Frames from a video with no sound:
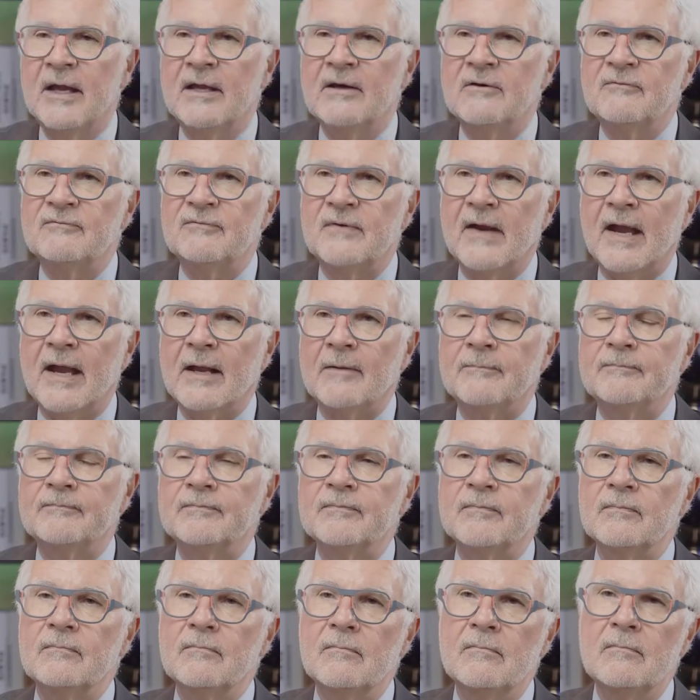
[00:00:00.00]
And in fact,
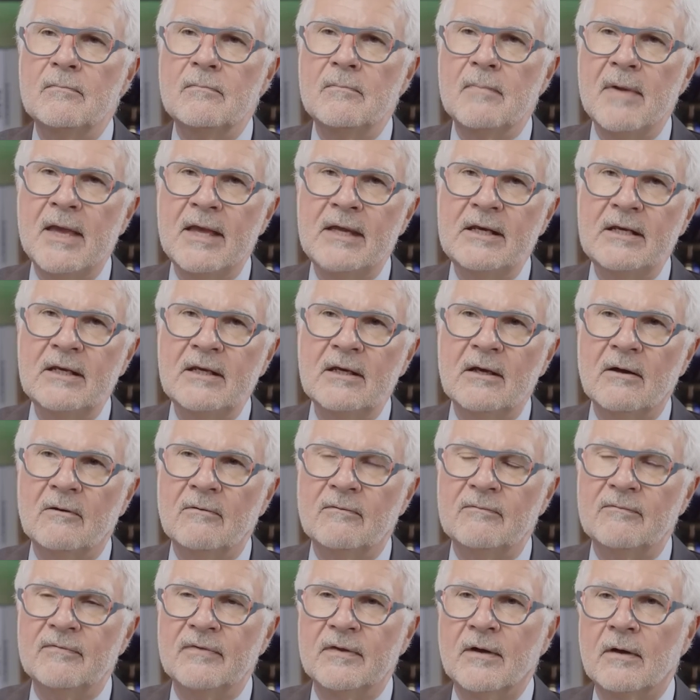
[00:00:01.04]
many
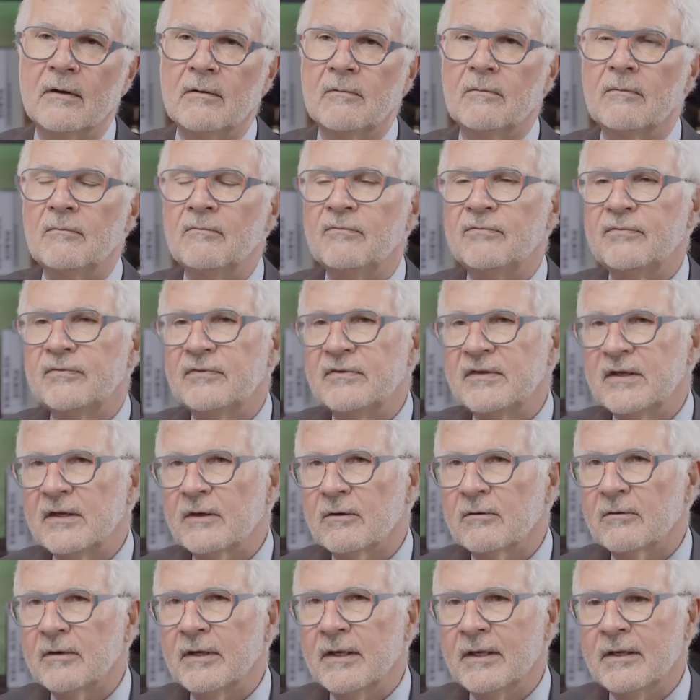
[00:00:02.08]
of the
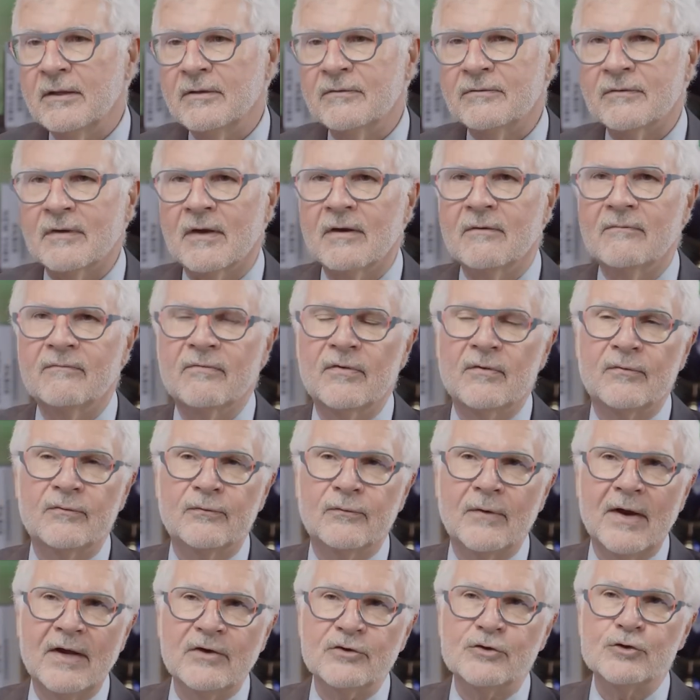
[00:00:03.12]
theories of the
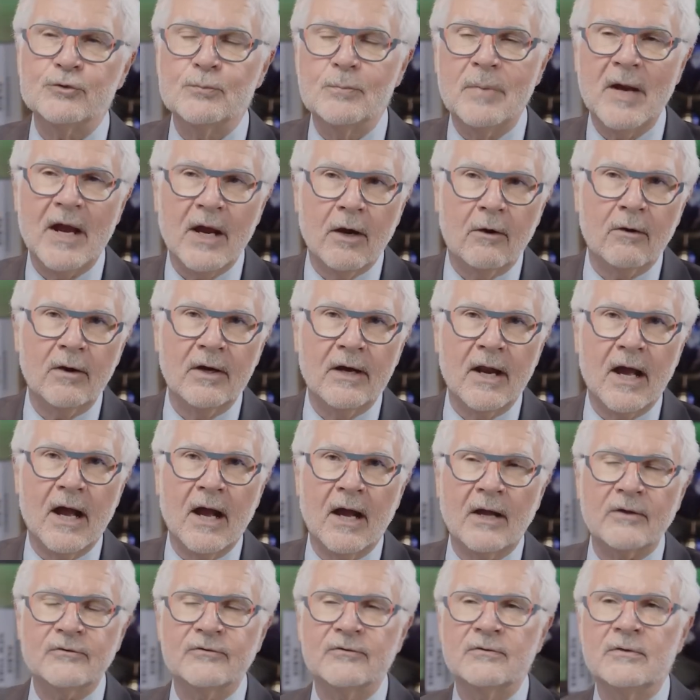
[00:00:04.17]
French
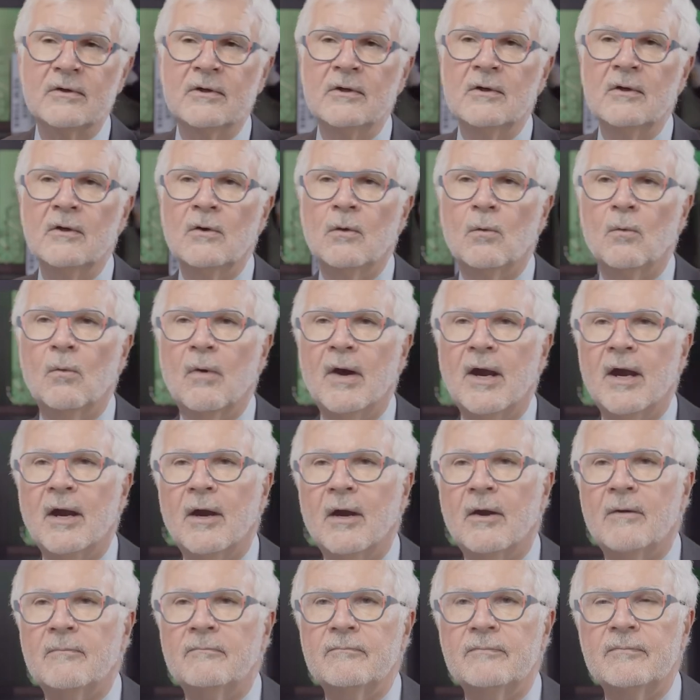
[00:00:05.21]
paradox,
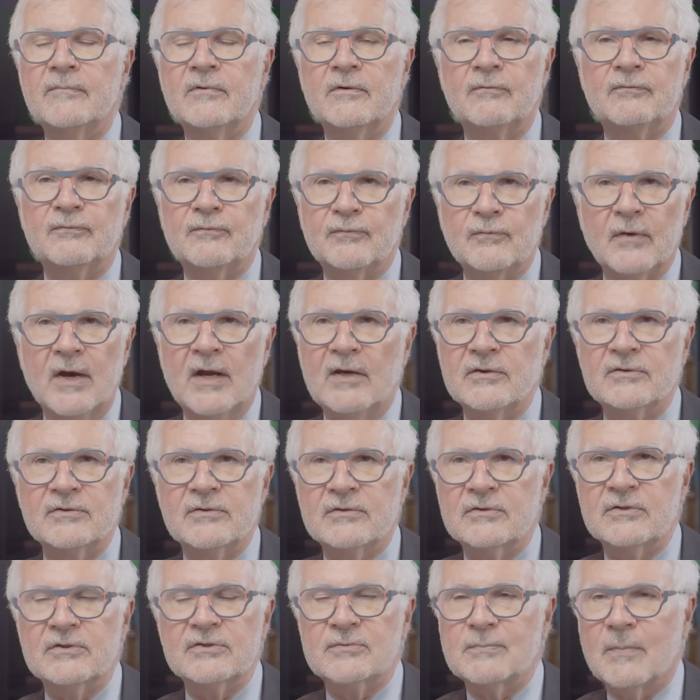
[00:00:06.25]
where the
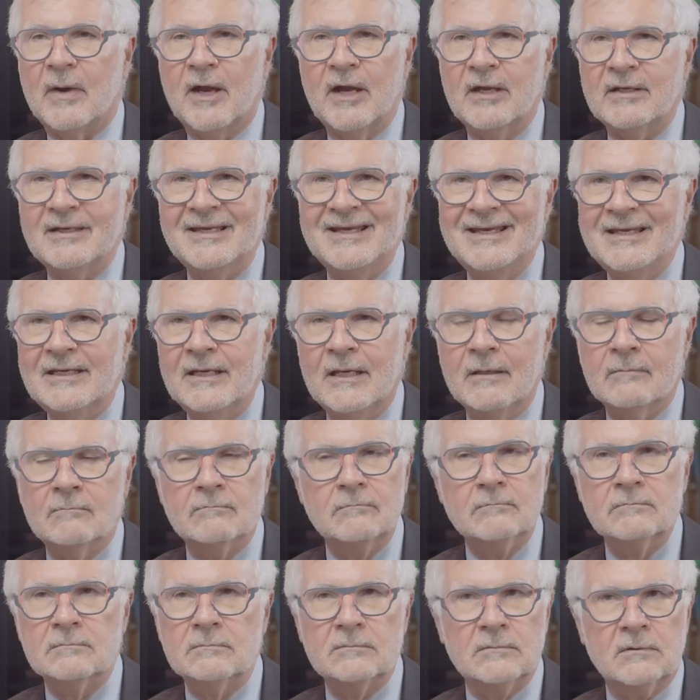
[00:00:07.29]
French, despite
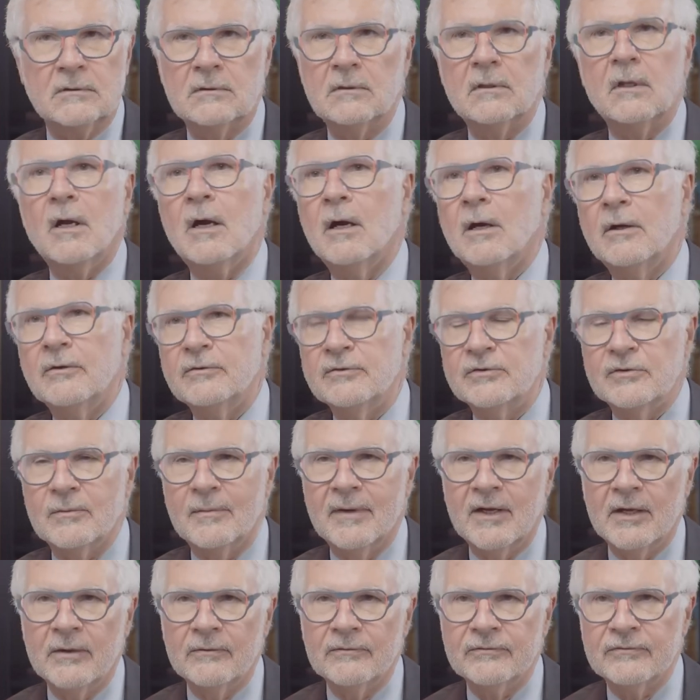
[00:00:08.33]
eating large
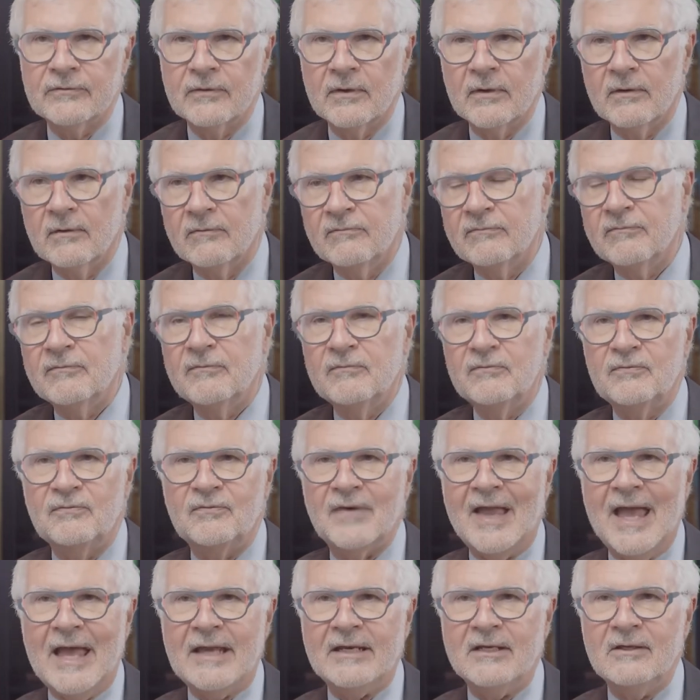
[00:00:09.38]
amounts of
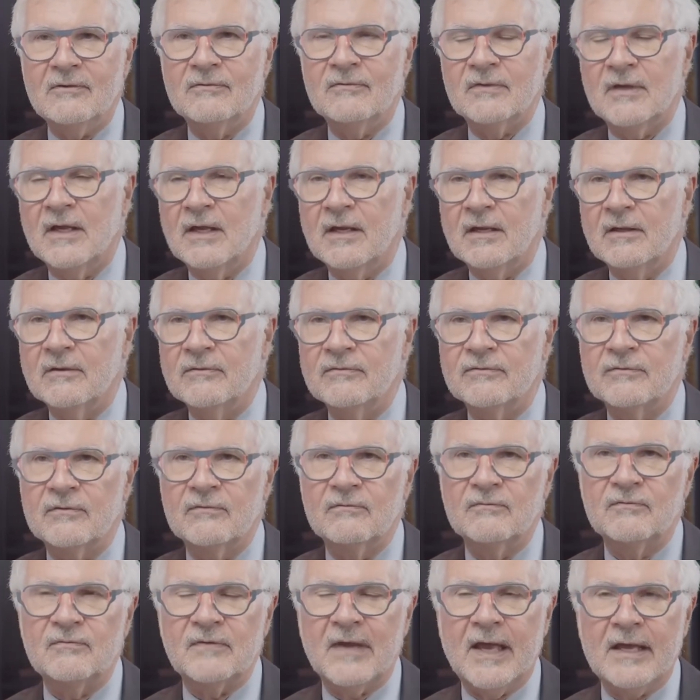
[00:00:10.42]
fatty things
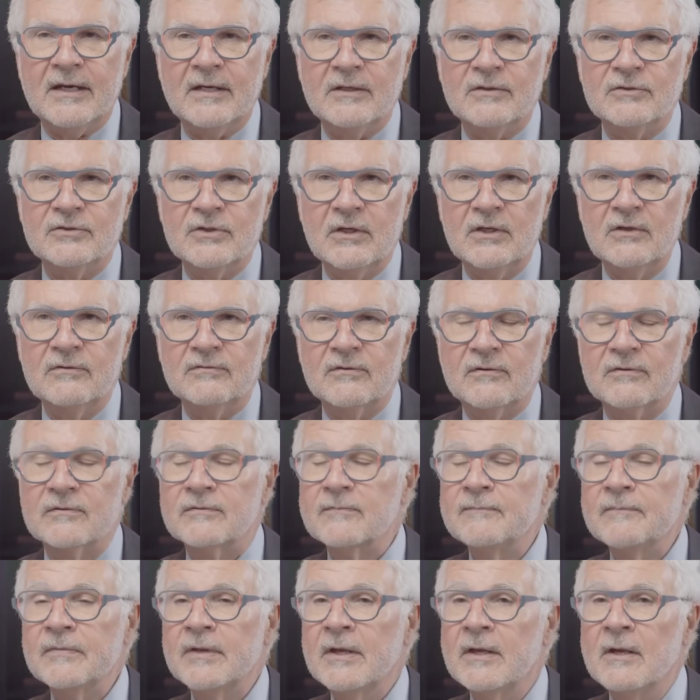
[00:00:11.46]
and fatty cheeses,